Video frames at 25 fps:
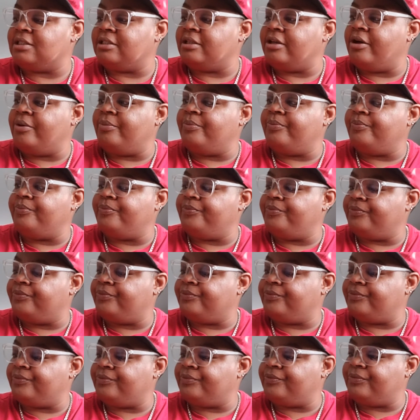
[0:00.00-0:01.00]
up,
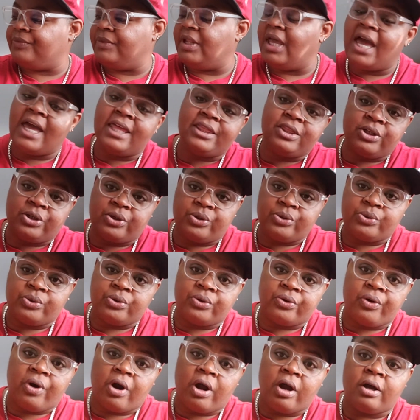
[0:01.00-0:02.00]
and the coup de
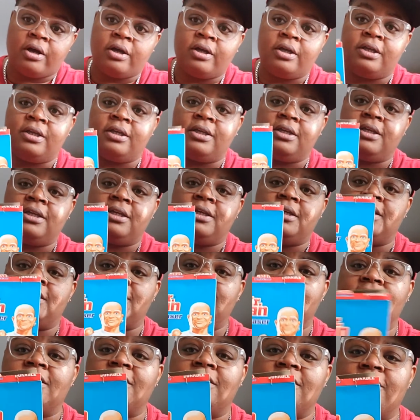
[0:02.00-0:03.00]
grace,
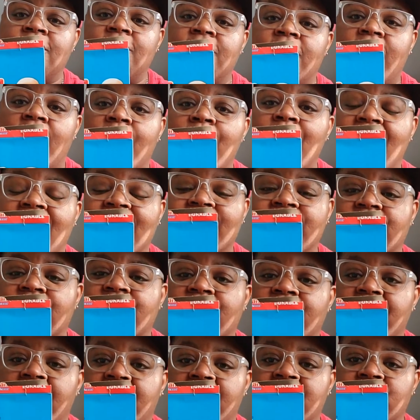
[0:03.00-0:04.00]
a magic
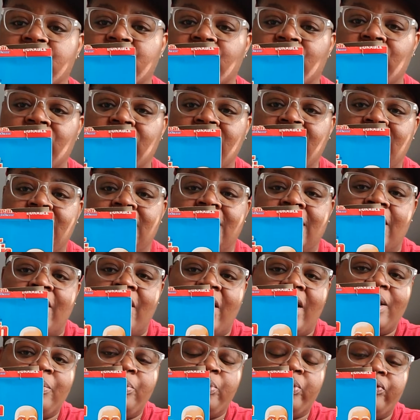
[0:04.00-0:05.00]
eraser. Now
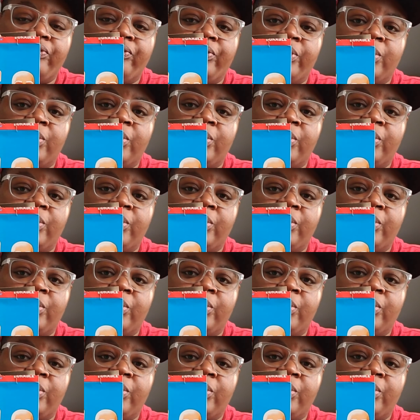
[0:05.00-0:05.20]
I prefer